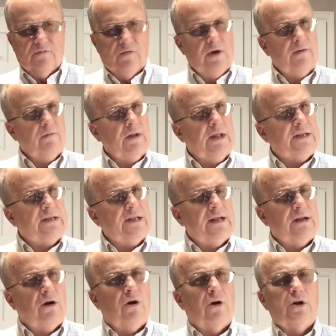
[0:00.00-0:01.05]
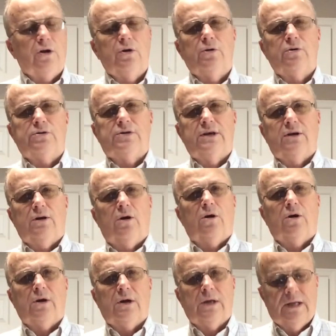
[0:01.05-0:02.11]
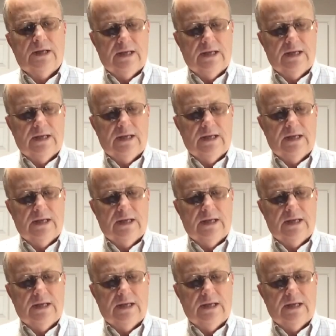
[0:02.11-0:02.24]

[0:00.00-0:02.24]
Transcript: If you ever let that heart of yours get hard,